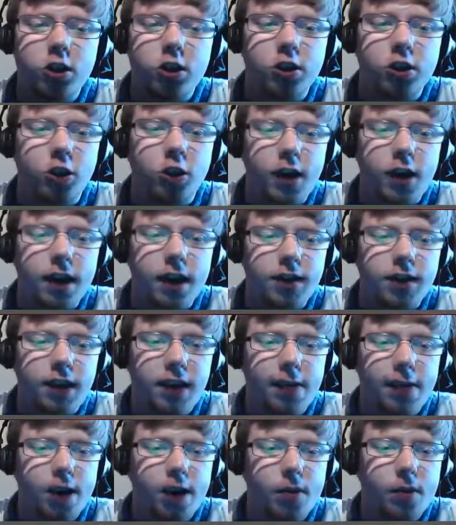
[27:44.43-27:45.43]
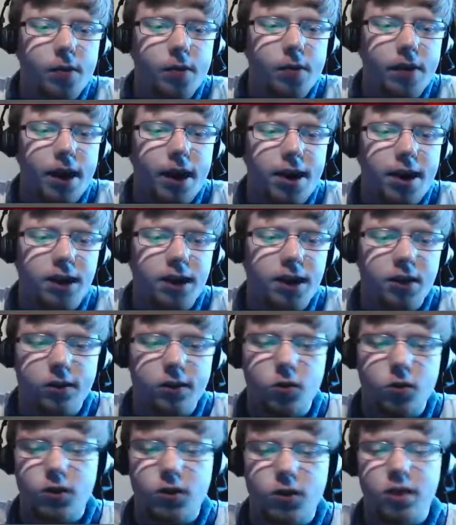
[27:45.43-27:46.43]
knock out this Hariyama without any
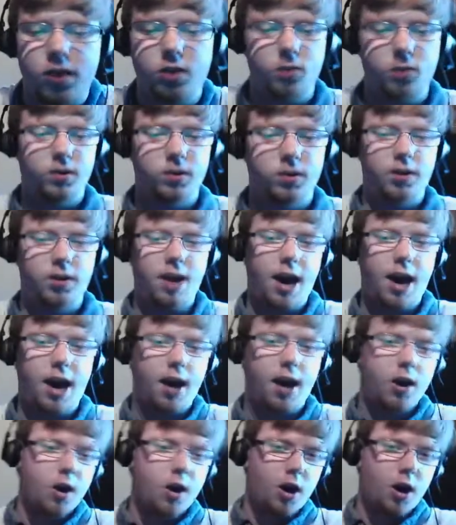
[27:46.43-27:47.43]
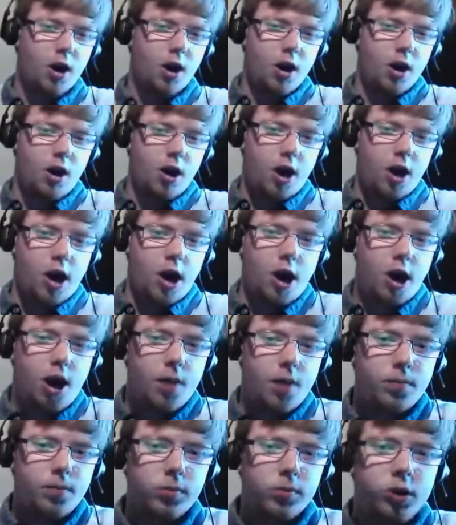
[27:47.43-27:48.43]
difficulty at all. So yeah,
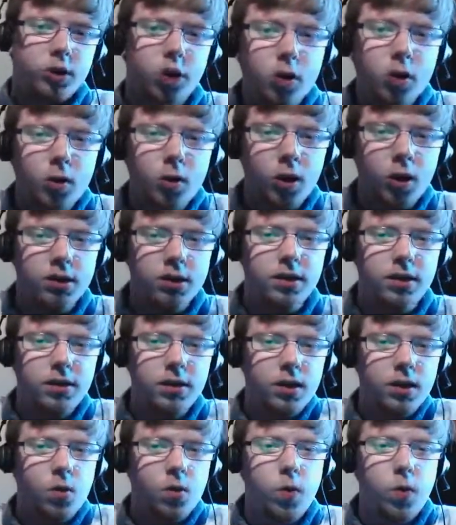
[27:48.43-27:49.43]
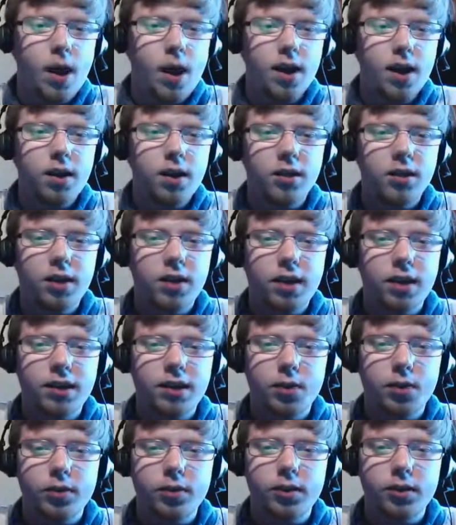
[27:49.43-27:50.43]
2 losses and a win in today's
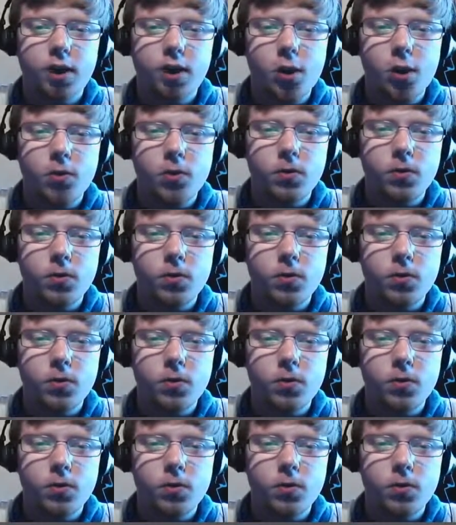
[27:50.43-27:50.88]
episode.